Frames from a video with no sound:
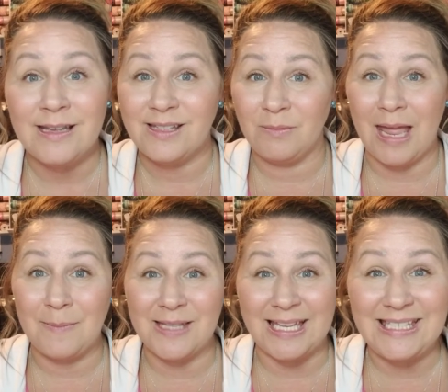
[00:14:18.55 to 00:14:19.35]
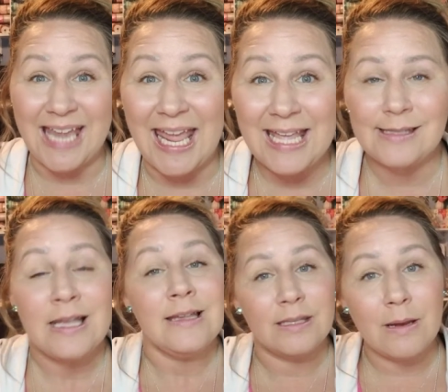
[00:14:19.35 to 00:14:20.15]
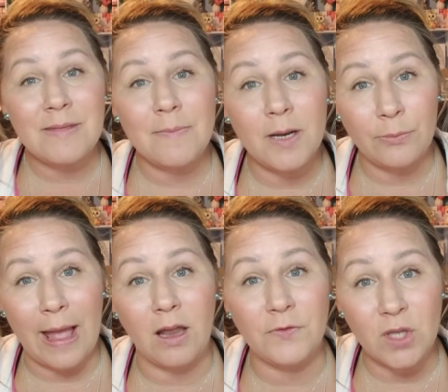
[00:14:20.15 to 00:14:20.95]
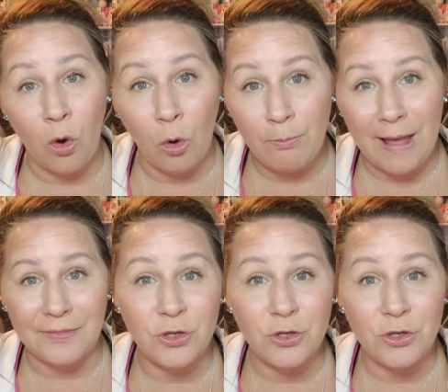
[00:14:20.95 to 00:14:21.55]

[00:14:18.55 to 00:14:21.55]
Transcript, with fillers: sometimes in days, sometimes they've been around for the whole month.